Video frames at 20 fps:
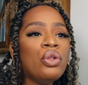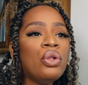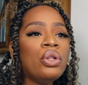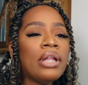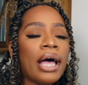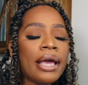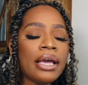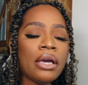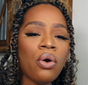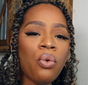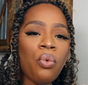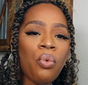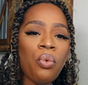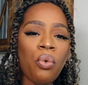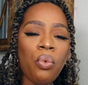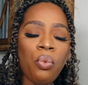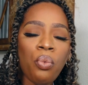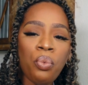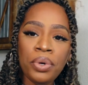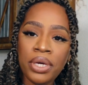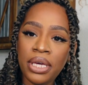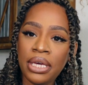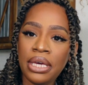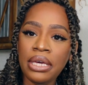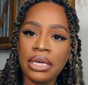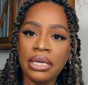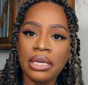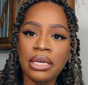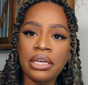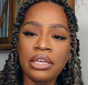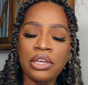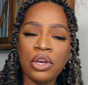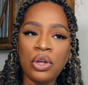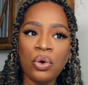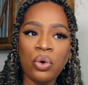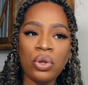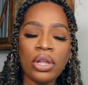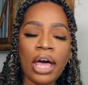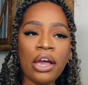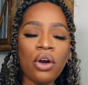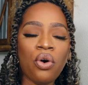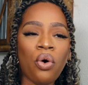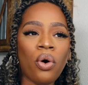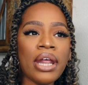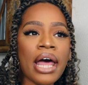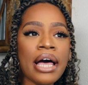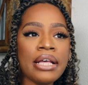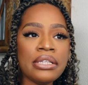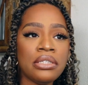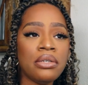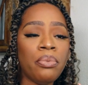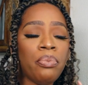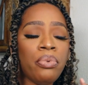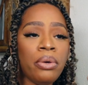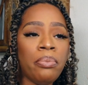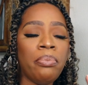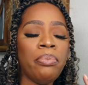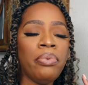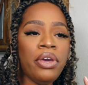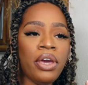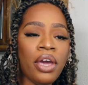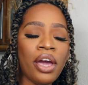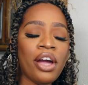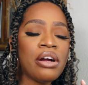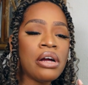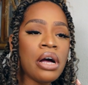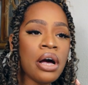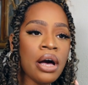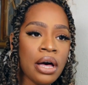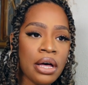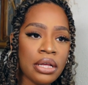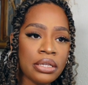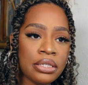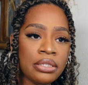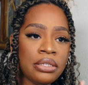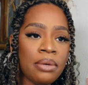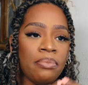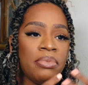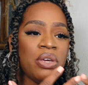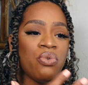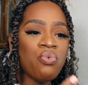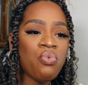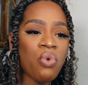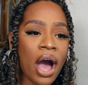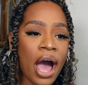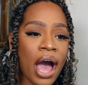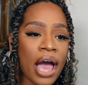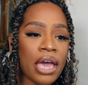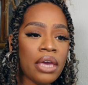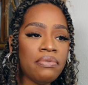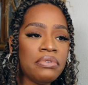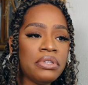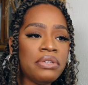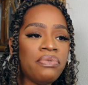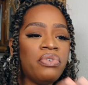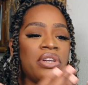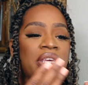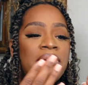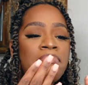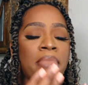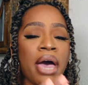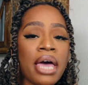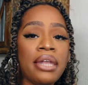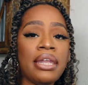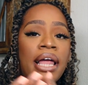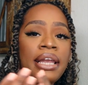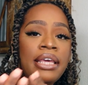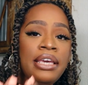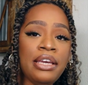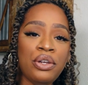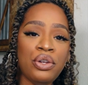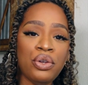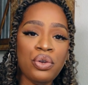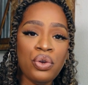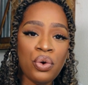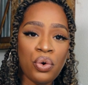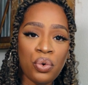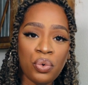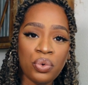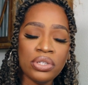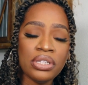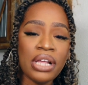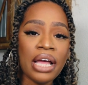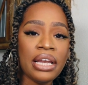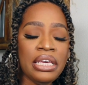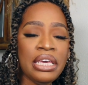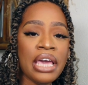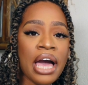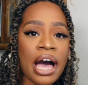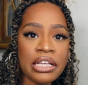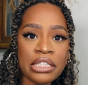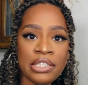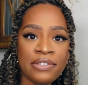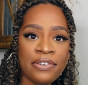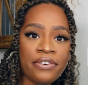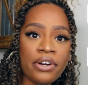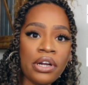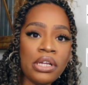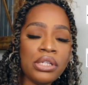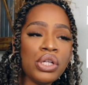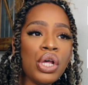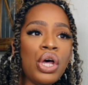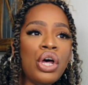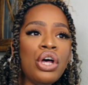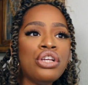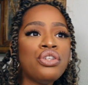like, like God has to prepare us to be the wives for the men that he knows that he has for us.